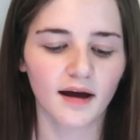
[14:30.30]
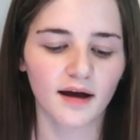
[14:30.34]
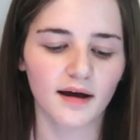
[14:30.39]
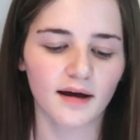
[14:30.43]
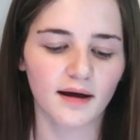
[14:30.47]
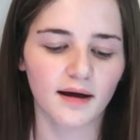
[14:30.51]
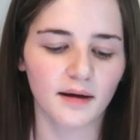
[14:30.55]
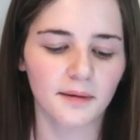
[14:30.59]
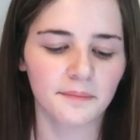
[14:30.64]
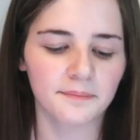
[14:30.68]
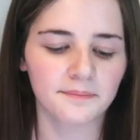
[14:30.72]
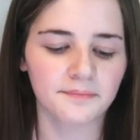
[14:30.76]

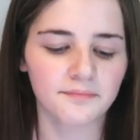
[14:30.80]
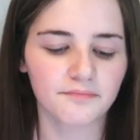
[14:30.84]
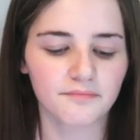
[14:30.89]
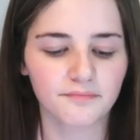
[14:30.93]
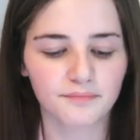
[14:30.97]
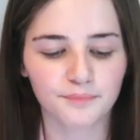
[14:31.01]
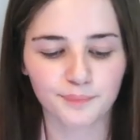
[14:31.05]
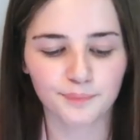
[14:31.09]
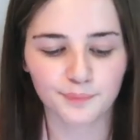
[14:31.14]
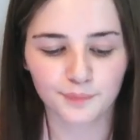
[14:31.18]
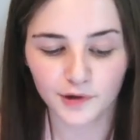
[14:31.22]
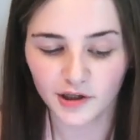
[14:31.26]

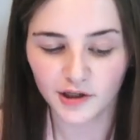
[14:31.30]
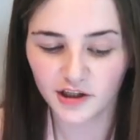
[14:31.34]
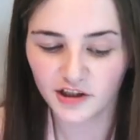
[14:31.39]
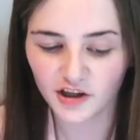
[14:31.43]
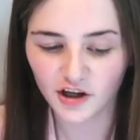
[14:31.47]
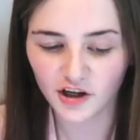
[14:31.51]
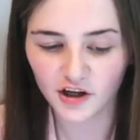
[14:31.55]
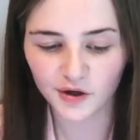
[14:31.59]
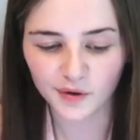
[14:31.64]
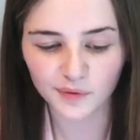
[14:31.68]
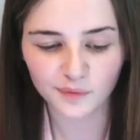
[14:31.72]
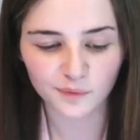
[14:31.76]
But you
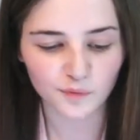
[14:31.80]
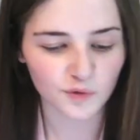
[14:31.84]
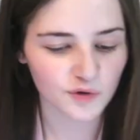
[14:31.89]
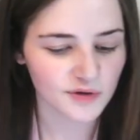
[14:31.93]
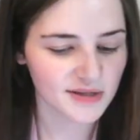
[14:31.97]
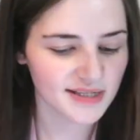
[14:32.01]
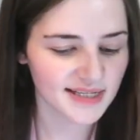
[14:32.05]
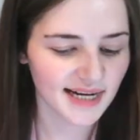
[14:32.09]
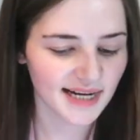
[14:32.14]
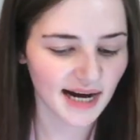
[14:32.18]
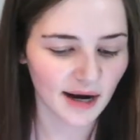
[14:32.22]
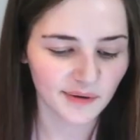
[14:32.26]
know,
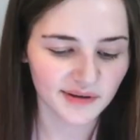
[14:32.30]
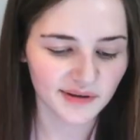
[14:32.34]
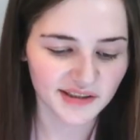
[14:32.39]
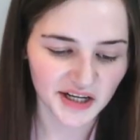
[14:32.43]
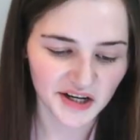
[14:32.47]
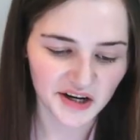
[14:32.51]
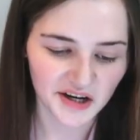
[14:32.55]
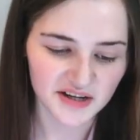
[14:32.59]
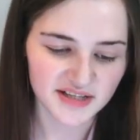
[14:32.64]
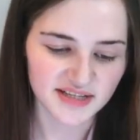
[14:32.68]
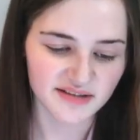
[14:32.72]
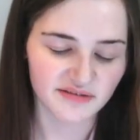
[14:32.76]
we'll see how it
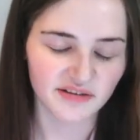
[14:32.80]
goes.